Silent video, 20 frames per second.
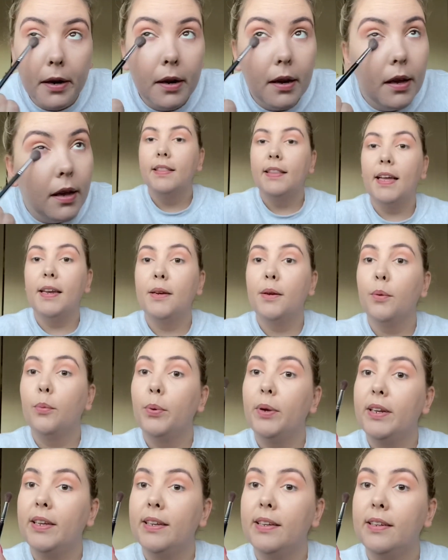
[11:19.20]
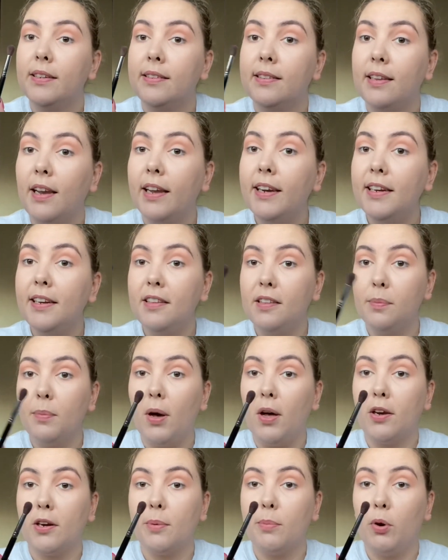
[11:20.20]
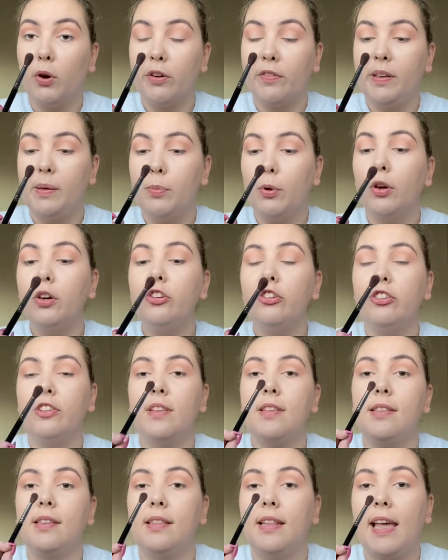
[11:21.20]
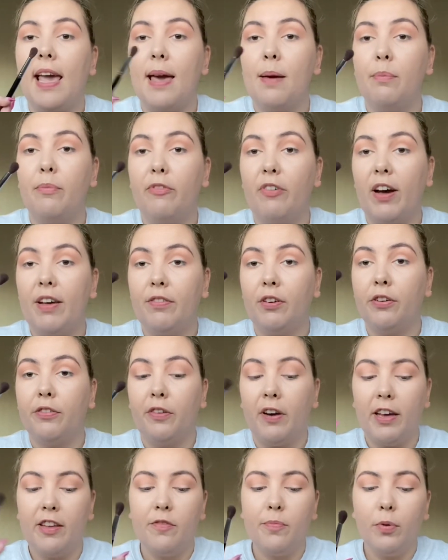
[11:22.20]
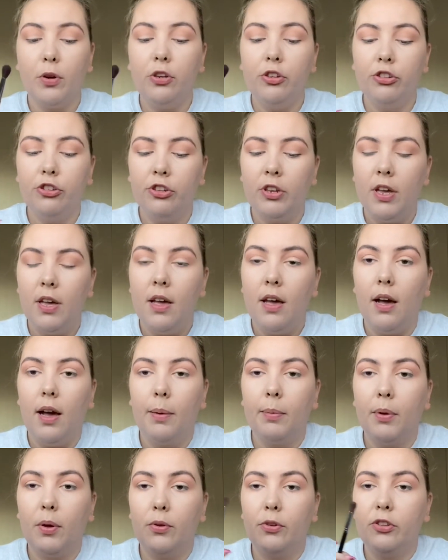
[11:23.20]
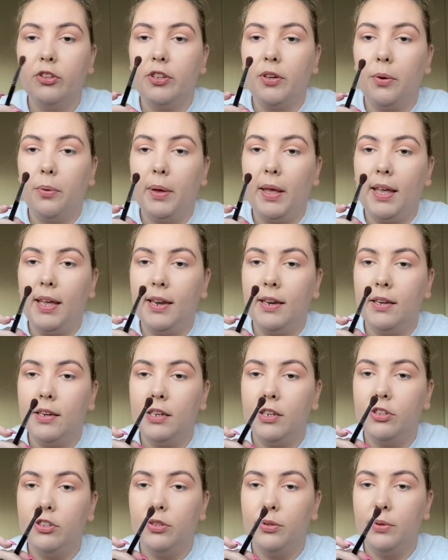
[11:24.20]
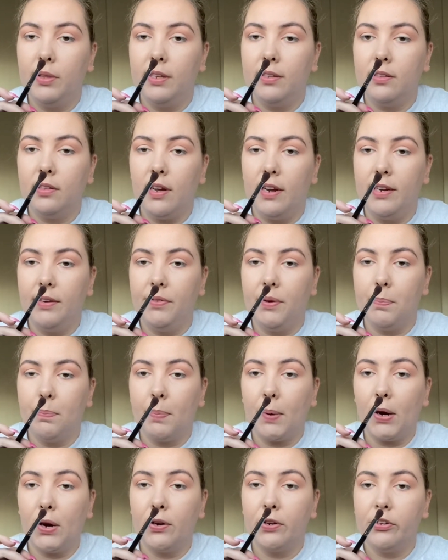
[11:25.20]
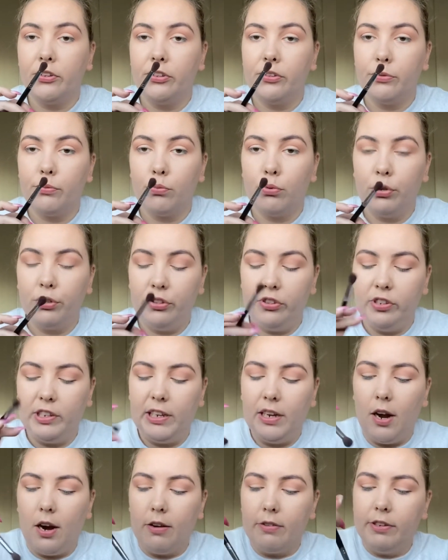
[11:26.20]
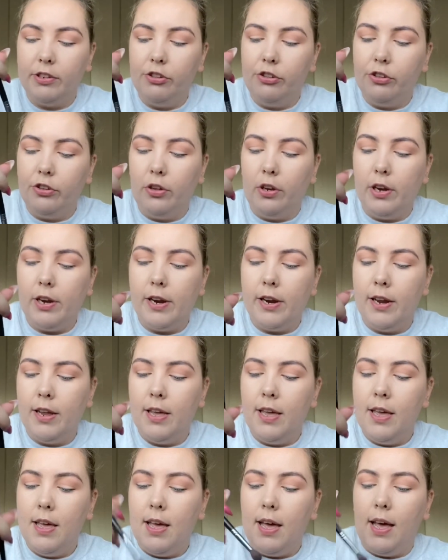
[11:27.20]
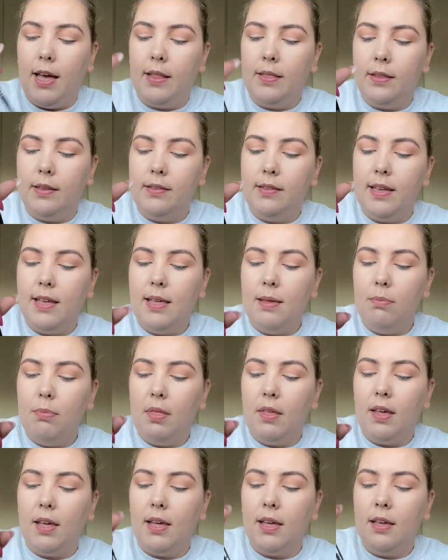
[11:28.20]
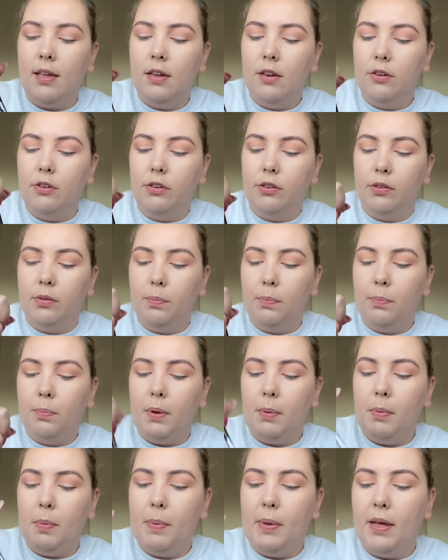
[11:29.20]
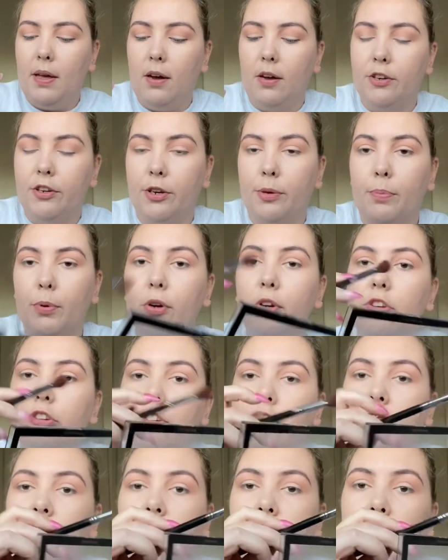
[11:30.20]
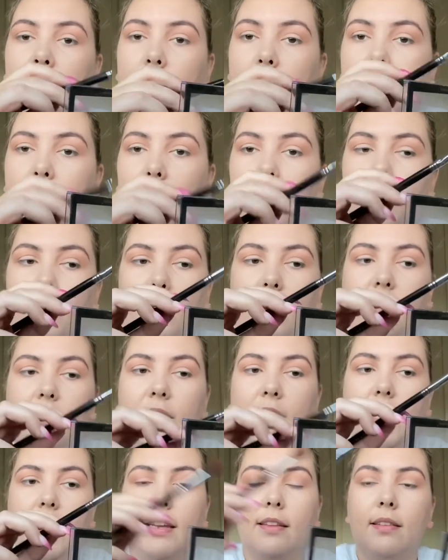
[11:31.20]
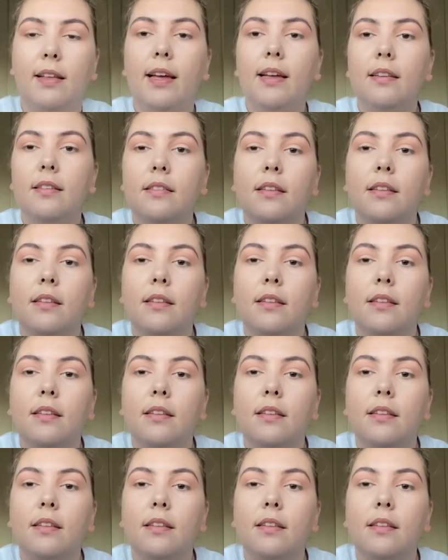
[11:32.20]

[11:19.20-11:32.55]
Then with a slightly smaller Morphe brush, this is the M505 brush, I'm going to go into this kind of a burnt rusty orange colour. And the same thing, just pop a bit on your brush, tap off the excess